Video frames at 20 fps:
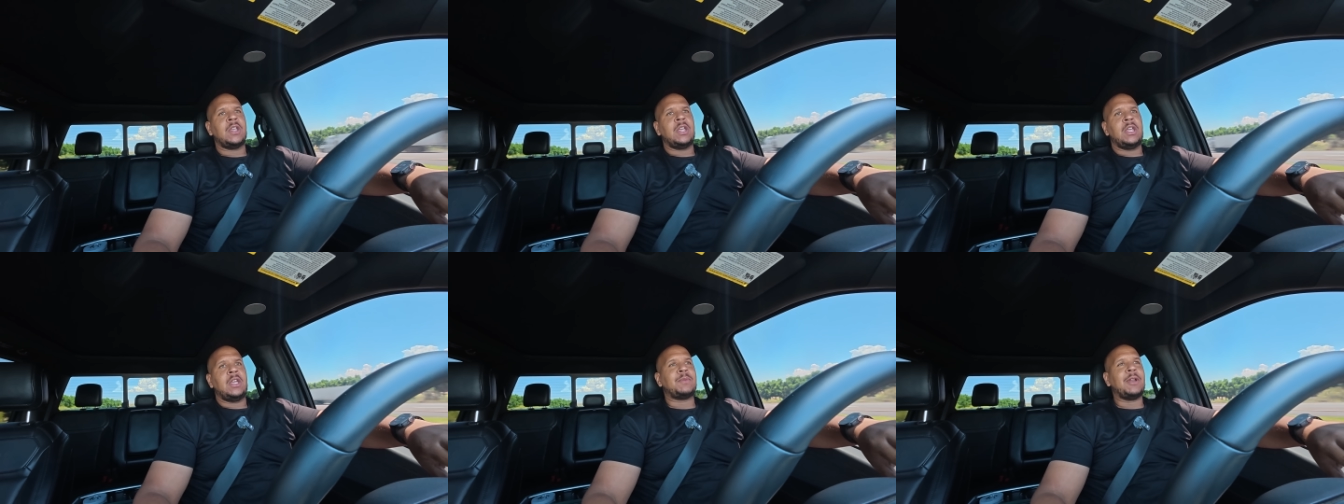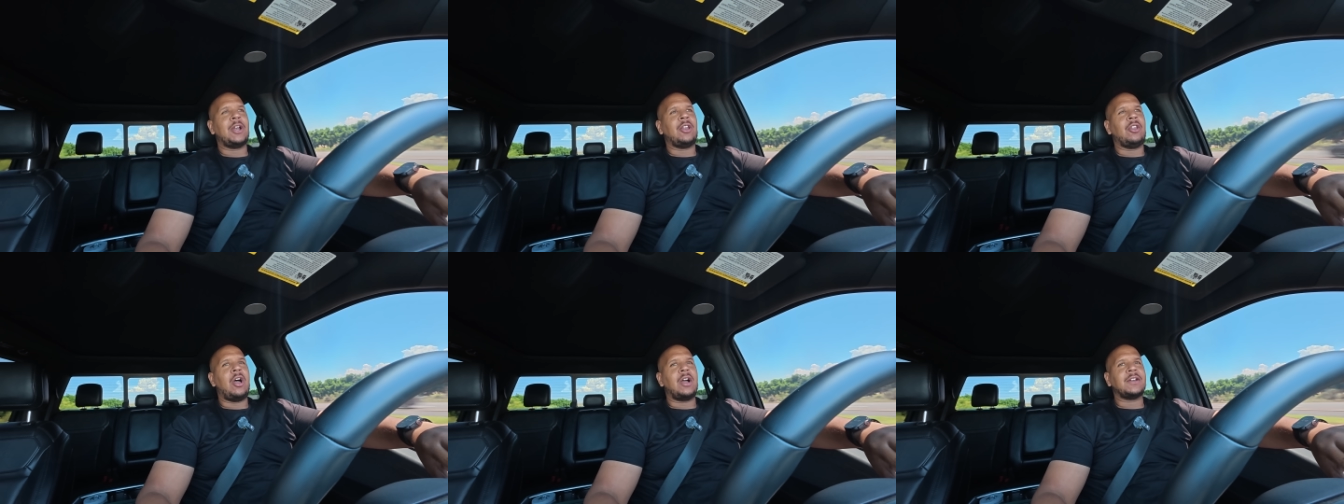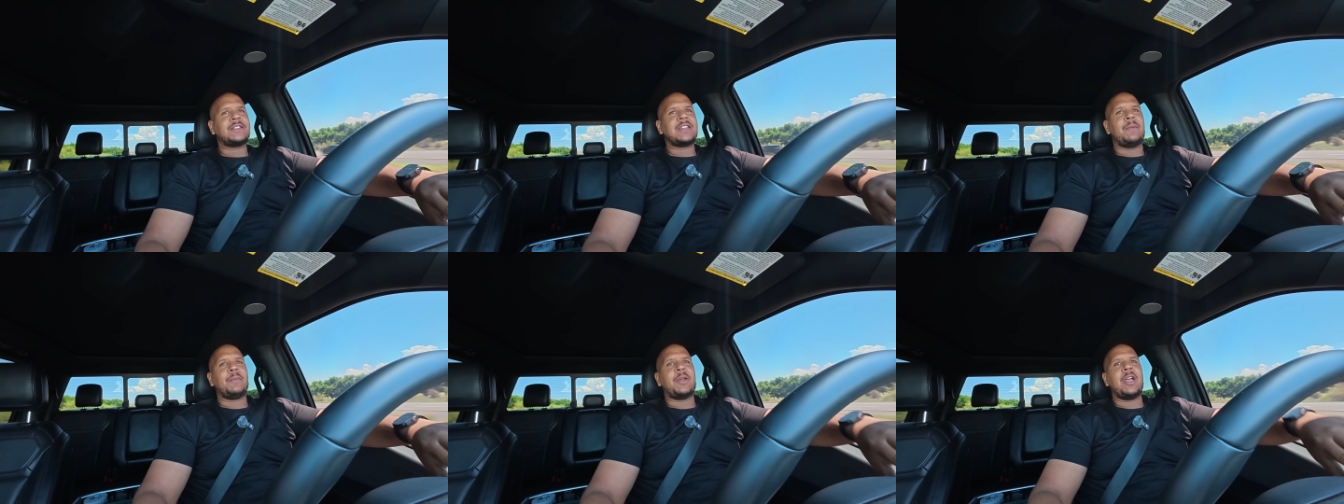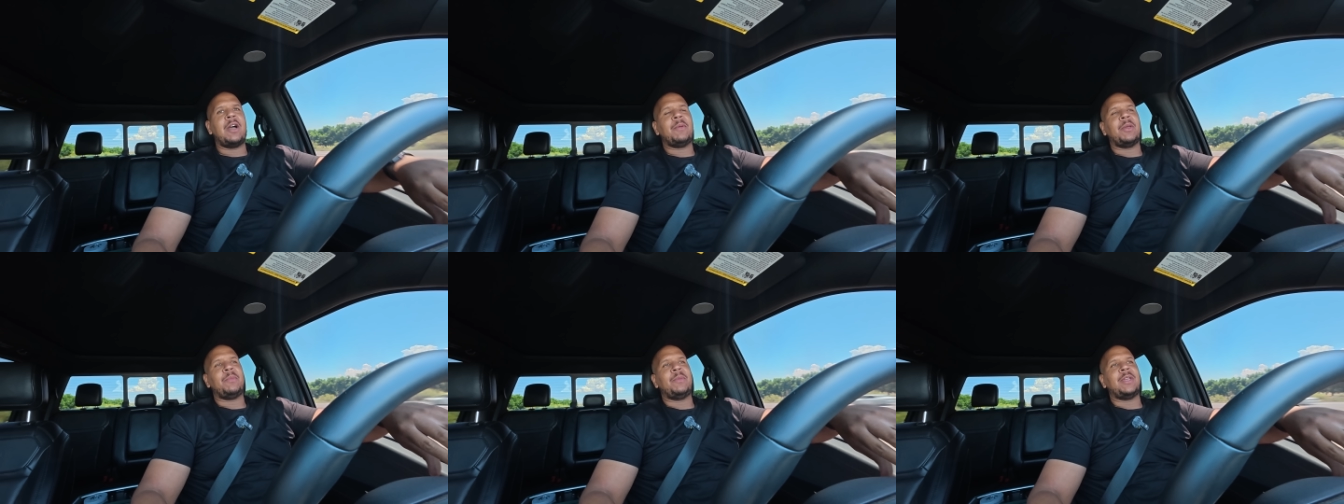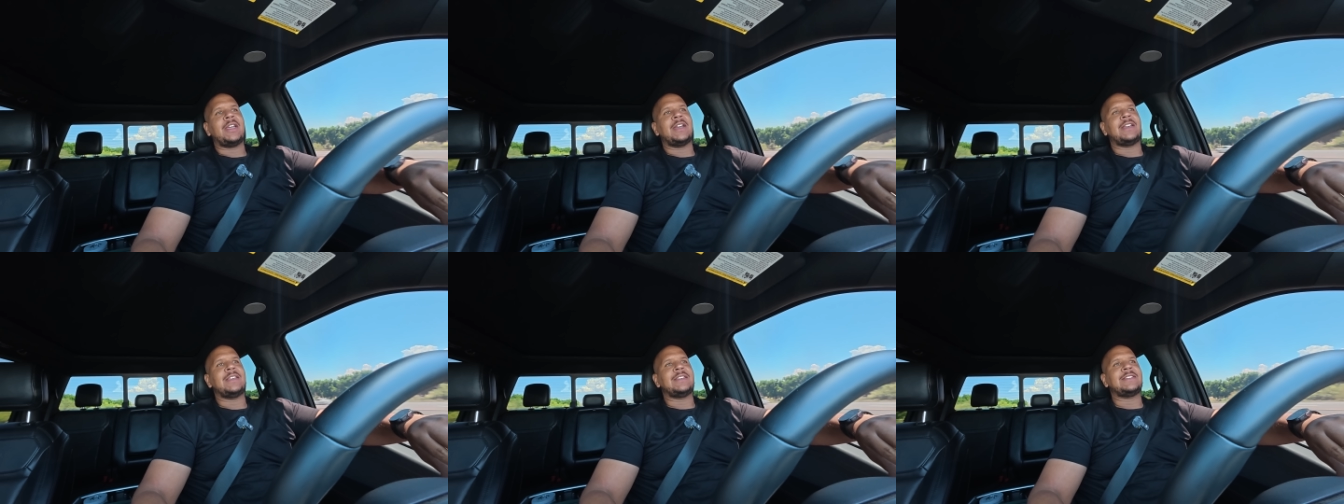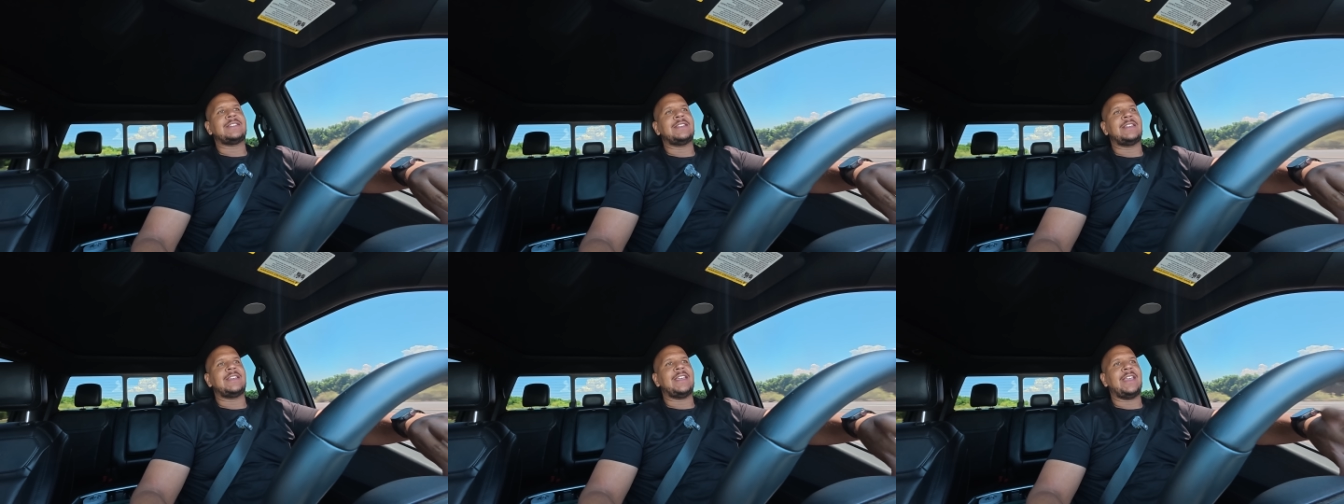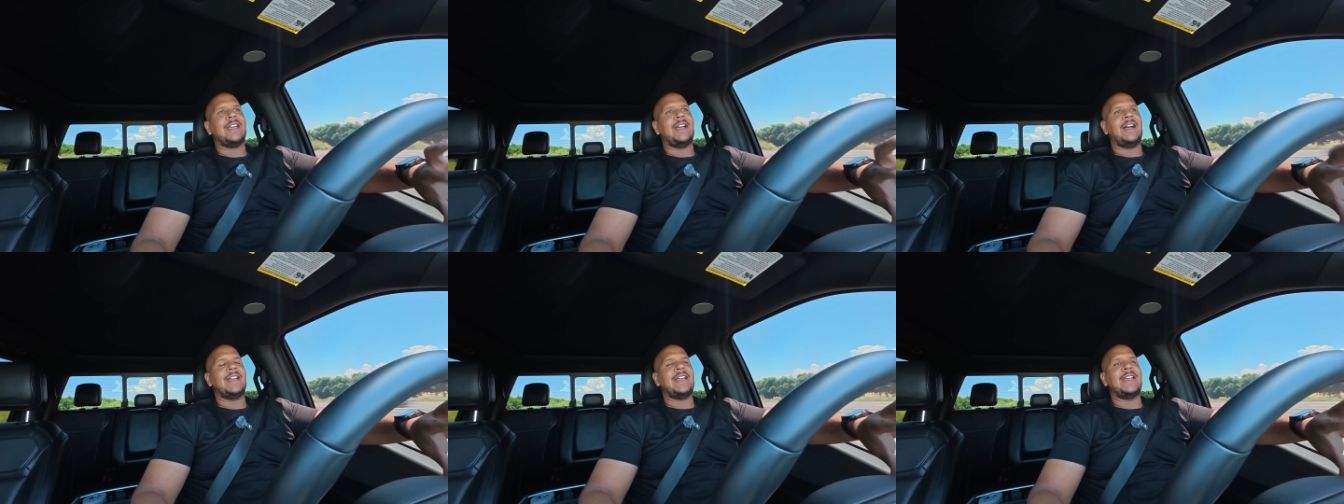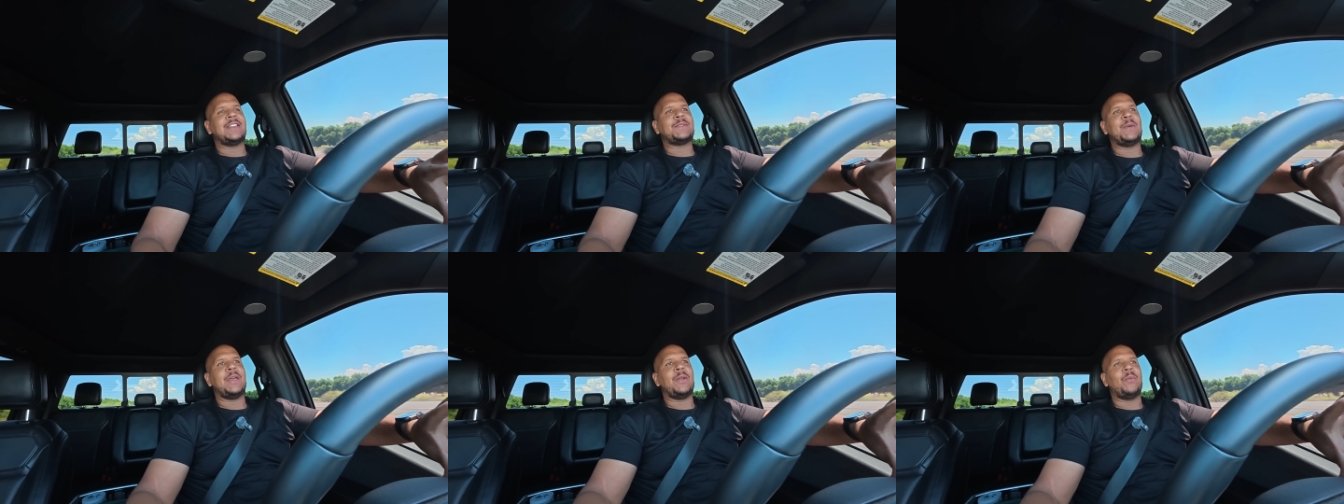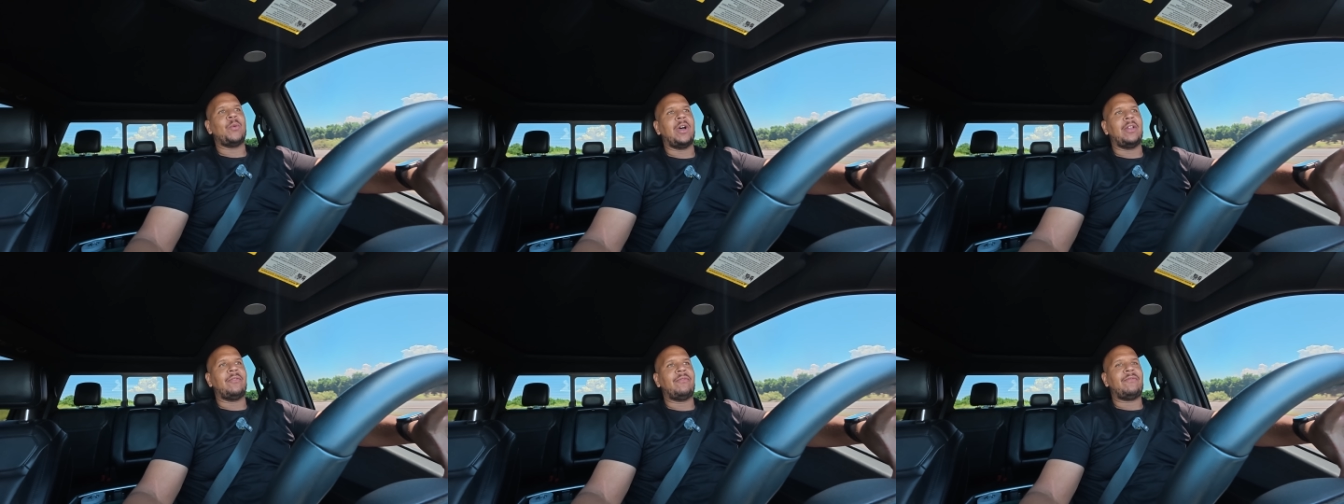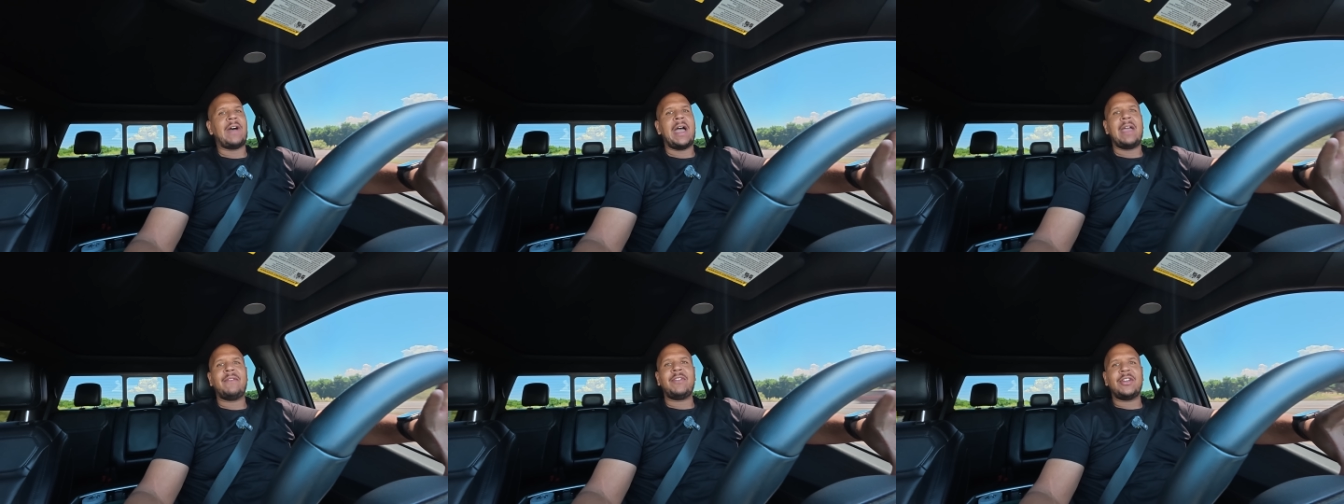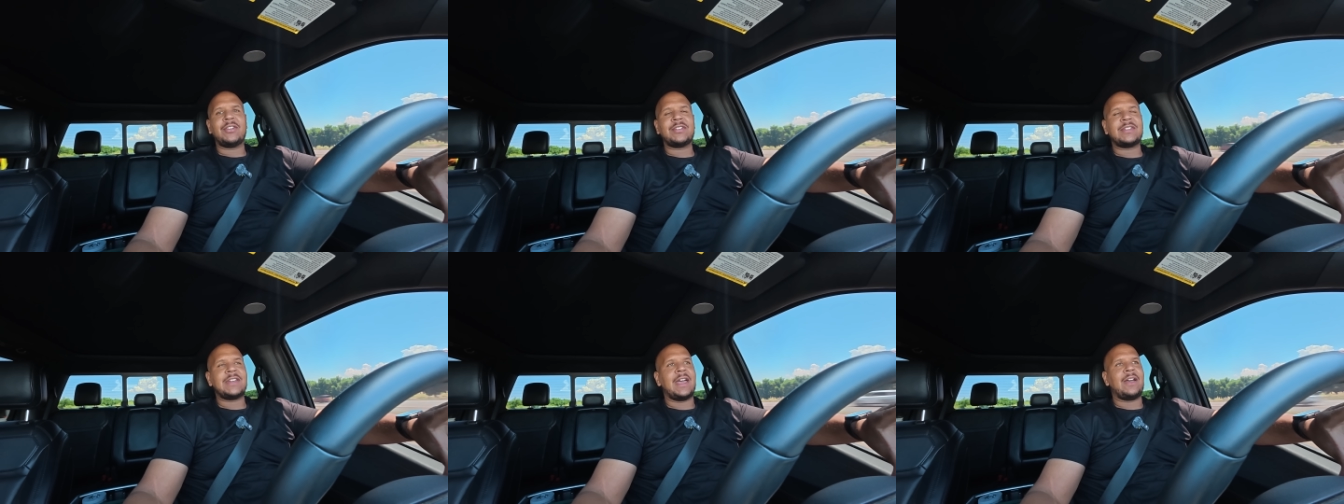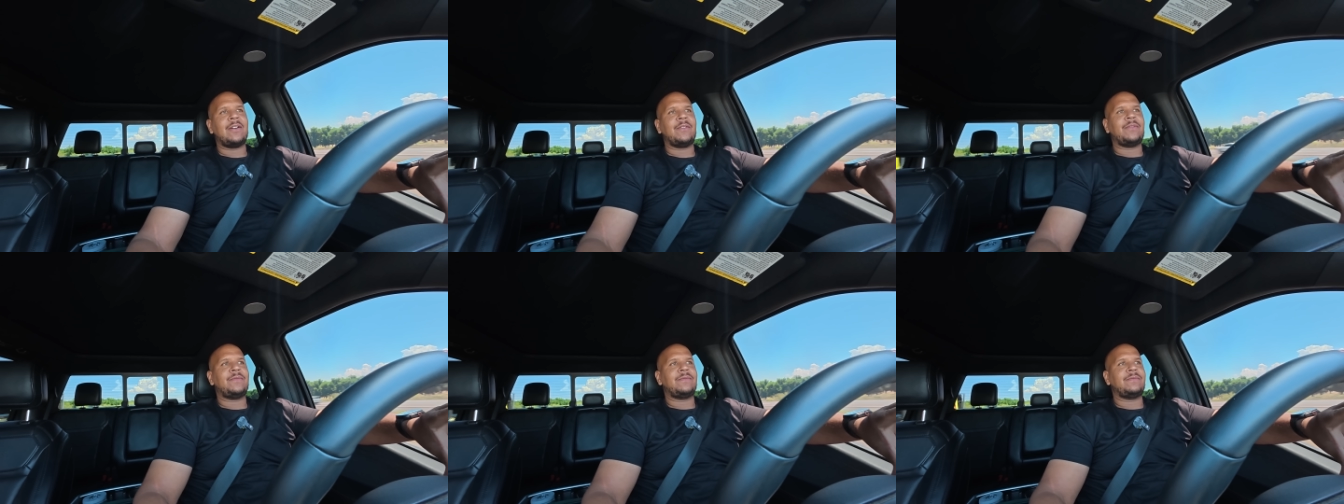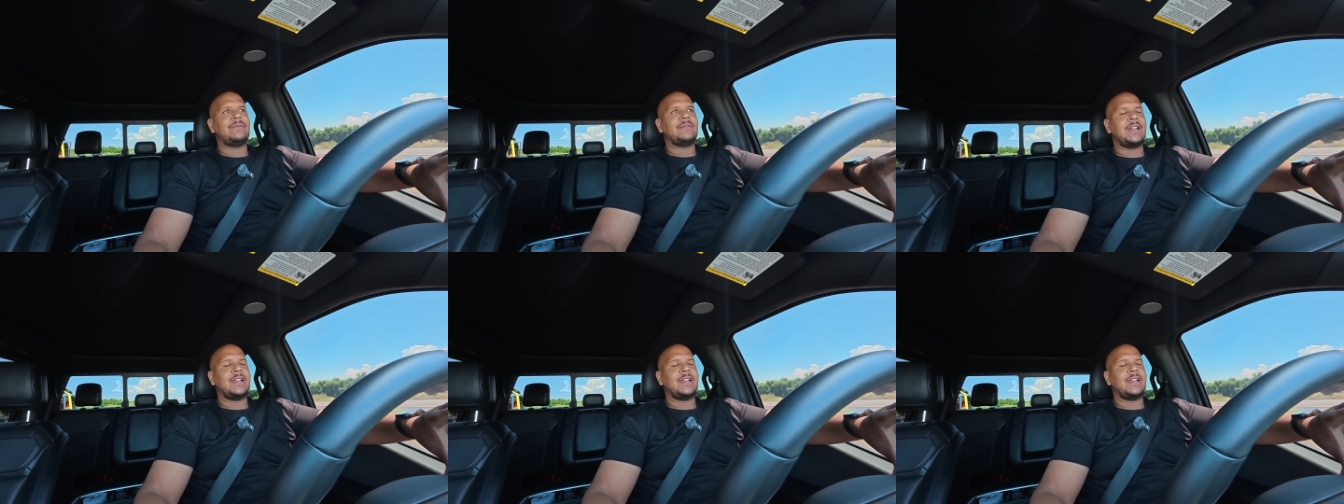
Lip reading: It's been a long time coming because it's been, what, 5 years now